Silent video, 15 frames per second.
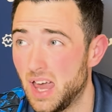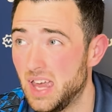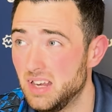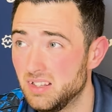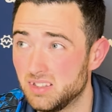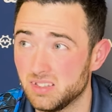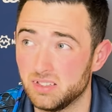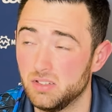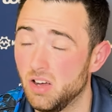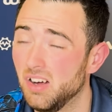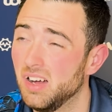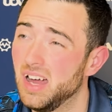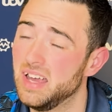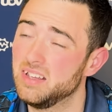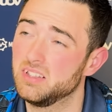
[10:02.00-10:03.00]
eight
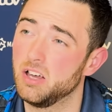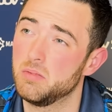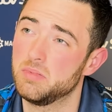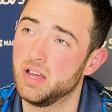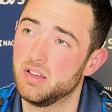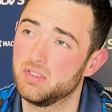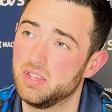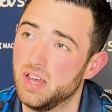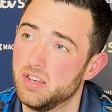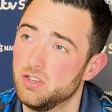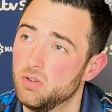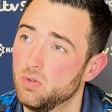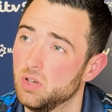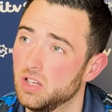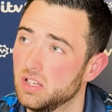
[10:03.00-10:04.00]
times out of ten
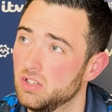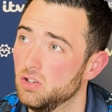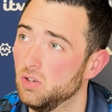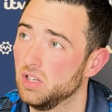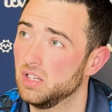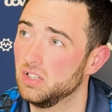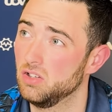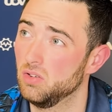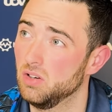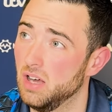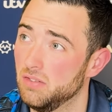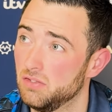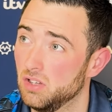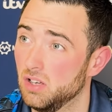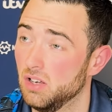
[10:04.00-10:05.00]
you'll
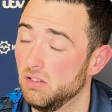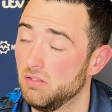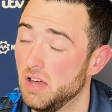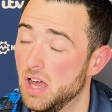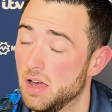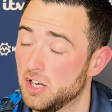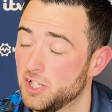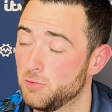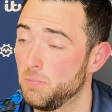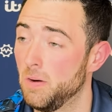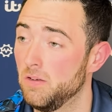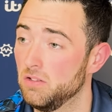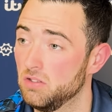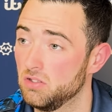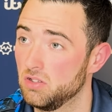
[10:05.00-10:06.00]
have to
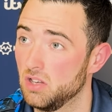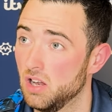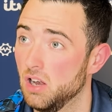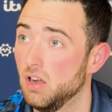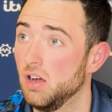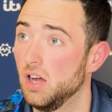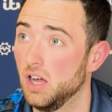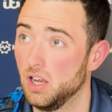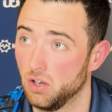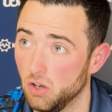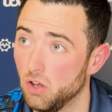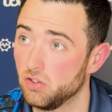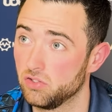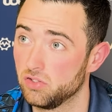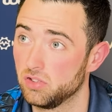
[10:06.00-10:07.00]
experience
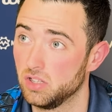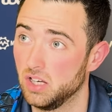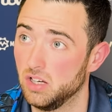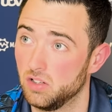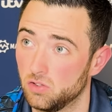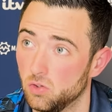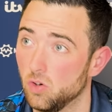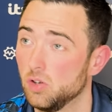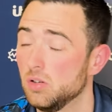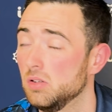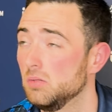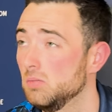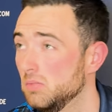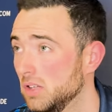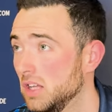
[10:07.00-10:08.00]
loss in a tournament
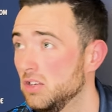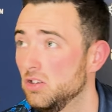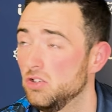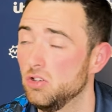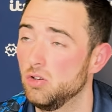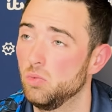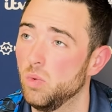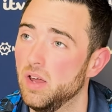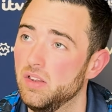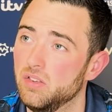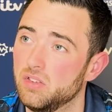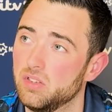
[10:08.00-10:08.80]
than you do win.